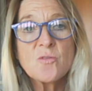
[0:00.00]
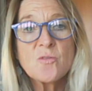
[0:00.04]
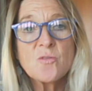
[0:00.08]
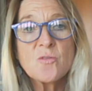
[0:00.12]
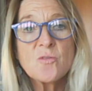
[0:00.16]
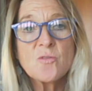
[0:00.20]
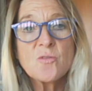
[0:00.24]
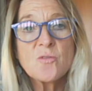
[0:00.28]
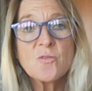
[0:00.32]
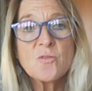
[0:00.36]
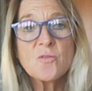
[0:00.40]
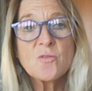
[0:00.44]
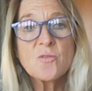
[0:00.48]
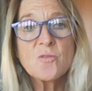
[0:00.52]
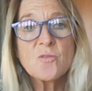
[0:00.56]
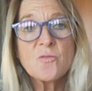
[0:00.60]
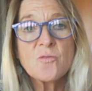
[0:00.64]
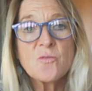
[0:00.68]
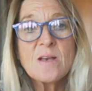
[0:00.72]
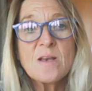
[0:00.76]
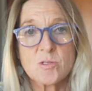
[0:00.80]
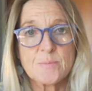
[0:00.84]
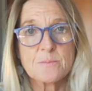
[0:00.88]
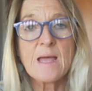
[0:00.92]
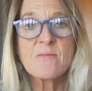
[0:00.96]
in
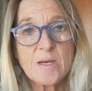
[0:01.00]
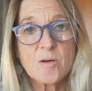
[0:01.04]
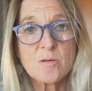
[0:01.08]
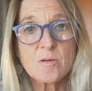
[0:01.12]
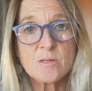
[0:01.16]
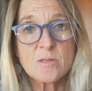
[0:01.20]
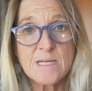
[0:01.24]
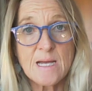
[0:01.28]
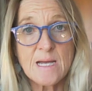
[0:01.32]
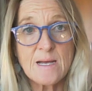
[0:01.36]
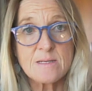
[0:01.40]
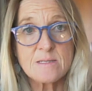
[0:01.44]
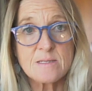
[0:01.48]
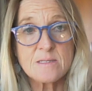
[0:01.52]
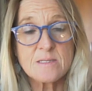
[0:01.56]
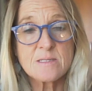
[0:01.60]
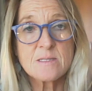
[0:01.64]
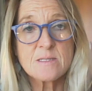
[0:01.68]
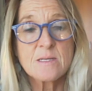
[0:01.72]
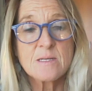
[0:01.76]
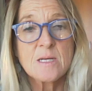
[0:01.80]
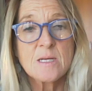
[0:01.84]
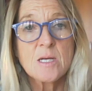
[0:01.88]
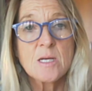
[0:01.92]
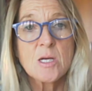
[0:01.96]
those gaps.
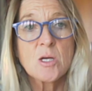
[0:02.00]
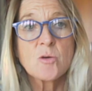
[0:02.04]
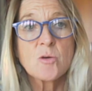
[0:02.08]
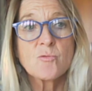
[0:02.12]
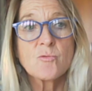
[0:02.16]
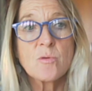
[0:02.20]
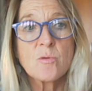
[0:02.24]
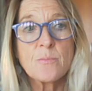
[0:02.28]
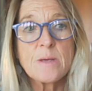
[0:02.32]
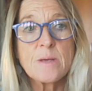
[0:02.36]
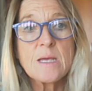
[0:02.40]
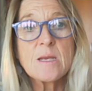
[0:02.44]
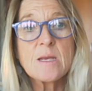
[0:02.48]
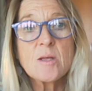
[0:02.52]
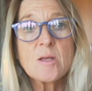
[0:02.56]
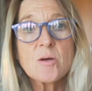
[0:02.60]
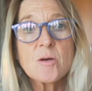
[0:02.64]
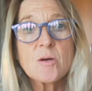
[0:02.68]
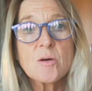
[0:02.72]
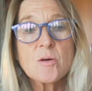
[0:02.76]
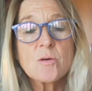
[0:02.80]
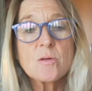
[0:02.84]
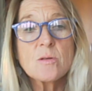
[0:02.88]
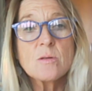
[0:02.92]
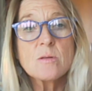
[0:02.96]
And that is what
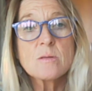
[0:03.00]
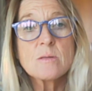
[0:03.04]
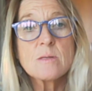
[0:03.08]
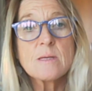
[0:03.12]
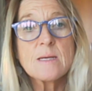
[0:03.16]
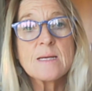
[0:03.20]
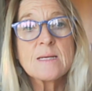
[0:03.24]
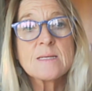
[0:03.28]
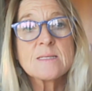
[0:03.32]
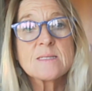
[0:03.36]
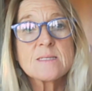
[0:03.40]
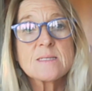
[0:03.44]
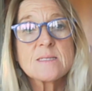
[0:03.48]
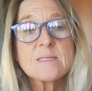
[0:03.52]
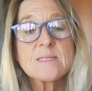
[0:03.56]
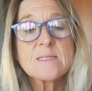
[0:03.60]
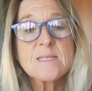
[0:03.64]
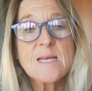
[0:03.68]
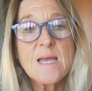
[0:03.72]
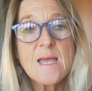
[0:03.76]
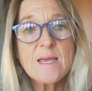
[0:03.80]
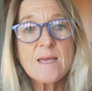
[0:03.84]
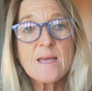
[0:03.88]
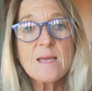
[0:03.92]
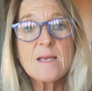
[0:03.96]
remedial does.
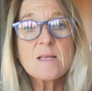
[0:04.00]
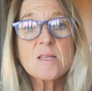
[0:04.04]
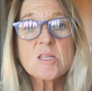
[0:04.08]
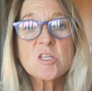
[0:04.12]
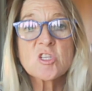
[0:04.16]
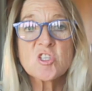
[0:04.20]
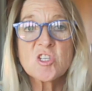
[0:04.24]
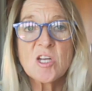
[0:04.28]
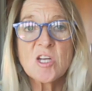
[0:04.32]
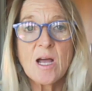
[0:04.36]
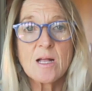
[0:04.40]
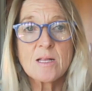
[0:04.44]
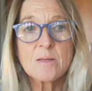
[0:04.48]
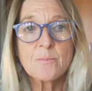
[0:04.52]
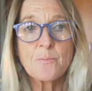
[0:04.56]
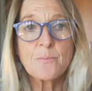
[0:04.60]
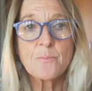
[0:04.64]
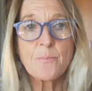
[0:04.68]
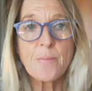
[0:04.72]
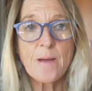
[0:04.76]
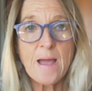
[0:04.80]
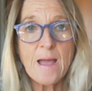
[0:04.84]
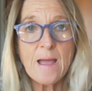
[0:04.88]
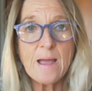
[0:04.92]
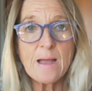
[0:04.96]

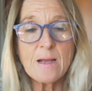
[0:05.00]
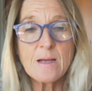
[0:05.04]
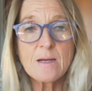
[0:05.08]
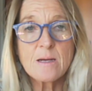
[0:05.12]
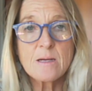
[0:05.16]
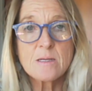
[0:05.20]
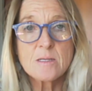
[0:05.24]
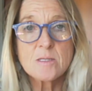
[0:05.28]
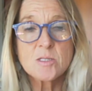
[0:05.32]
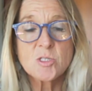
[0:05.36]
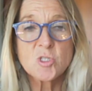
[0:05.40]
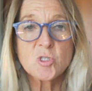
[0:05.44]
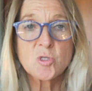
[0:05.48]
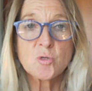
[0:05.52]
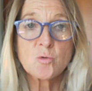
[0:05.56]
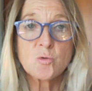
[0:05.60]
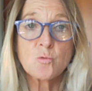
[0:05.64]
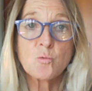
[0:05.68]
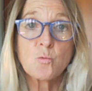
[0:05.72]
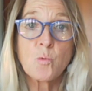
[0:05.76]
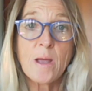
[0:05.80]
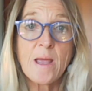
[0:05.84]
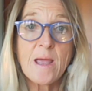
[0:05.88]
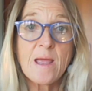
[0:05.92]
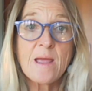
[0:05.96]
Remedial is taking the
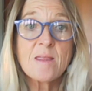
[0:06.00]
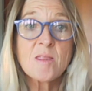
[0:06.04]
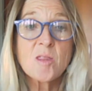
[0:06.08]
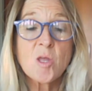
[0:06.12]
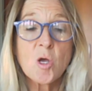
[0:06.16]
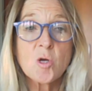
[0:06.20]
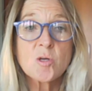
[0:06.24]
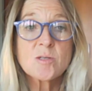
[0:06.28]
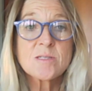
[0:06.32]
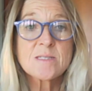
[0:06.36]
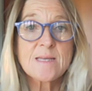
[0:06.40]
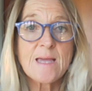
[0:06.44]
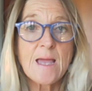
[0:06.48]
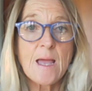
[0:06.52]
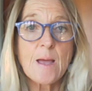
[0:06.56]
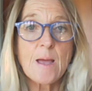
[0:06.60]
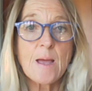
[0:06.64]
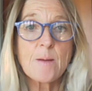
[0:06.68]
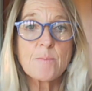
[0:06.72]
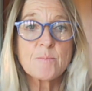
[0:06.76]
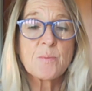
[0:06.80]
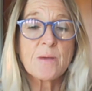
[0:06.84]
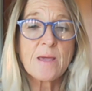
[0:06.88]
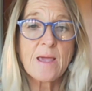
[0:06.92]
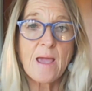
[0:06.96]
child back
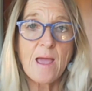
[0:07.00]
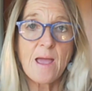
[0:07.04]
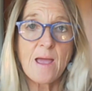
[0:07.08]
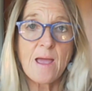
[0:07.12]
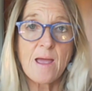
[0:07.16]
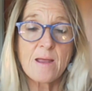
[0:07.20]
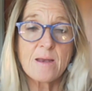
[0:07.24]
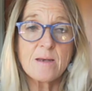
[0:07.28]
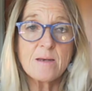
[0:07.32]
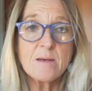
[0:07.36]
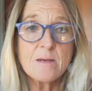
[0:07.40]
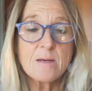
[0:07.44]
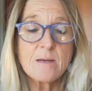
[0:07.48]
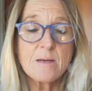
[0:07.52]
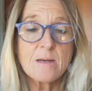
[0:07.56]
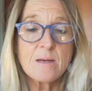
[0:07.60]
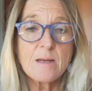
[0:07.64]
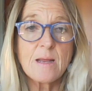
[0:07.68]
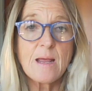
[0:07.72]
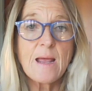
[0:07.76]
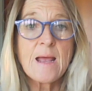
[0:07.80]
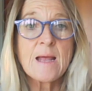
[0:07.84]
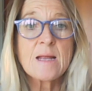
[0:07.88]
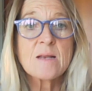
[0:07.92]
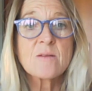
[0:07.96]
to where those
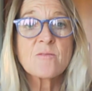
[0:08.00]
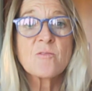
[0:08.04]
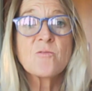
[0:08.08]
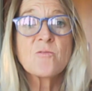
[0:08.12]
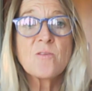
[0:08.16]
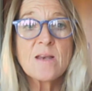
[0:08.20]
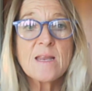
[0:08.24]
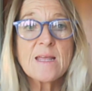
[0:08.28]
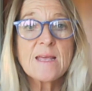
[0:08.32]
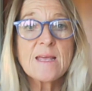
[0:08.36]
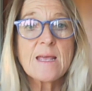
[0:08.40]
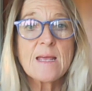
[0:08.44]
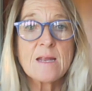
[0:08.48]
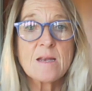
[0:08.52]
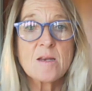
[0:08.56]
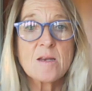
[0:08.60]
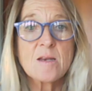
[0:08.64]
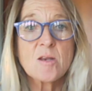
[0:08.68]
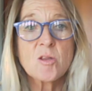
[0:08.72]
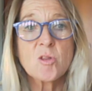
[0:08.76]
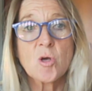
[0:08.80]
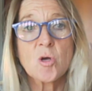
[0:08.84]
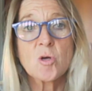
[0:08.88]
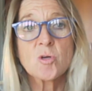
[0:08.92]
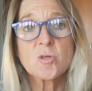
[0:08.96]
gaps began
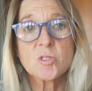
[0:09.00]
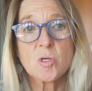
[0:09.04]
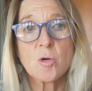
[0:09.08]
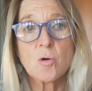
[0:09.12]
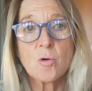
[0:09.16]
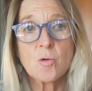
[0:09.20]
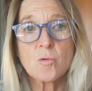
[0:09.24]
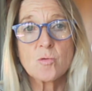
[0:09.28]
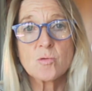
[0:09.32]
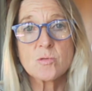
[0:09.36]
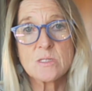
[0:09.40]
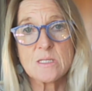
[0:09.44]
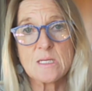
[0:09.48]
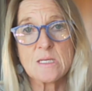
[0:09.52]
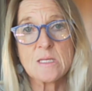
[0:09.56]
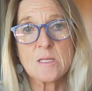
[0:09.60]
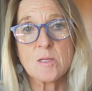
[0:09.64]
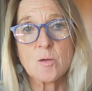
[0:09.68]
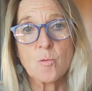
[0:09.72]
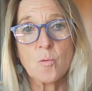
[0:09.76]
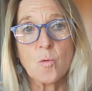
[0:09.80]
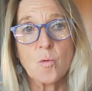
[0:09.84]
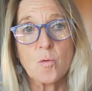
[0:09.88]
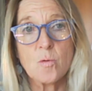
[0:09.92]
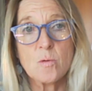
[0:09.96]
and filling in those
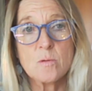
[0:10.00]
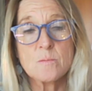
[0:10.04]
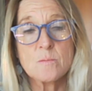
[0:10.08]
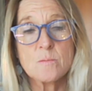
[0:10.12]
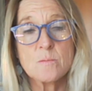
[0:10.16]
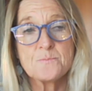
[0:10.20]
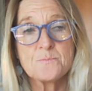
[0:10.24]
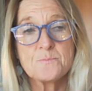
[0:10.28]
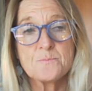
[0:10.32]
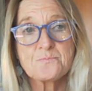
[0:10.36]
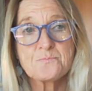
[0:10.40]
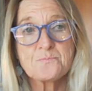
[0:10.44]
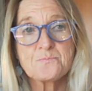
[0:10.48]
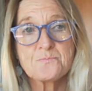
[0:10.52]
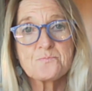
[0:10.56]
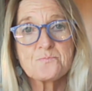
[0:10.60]
holes in the wall,